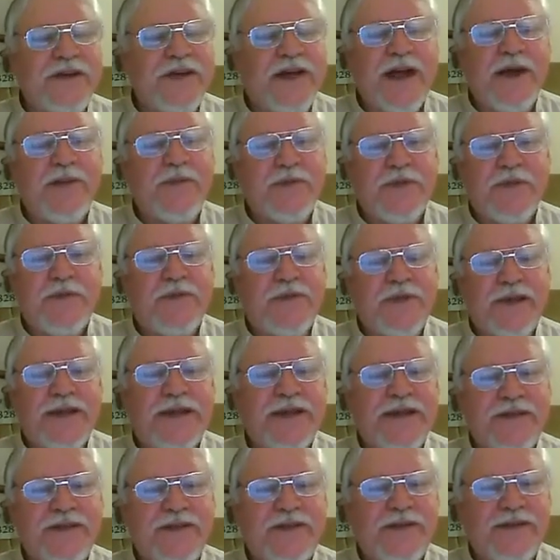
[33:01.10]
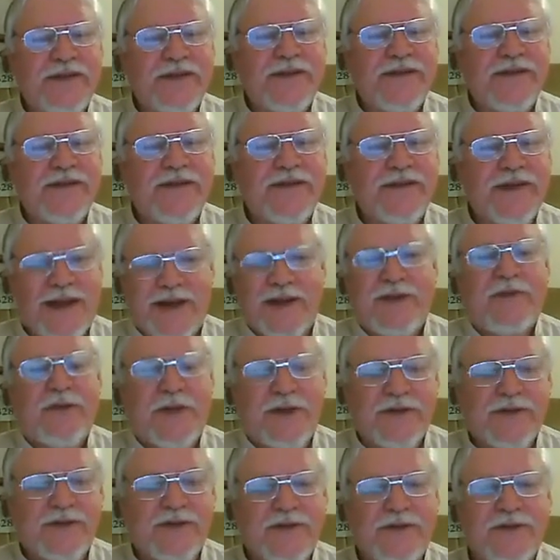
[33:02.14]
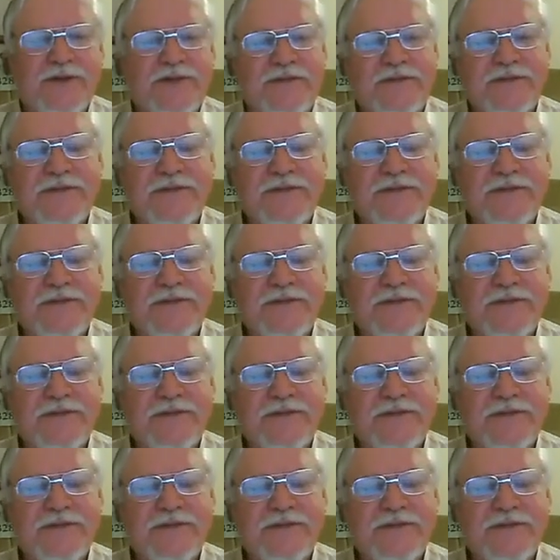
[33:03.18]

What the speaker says: types of things that I went through.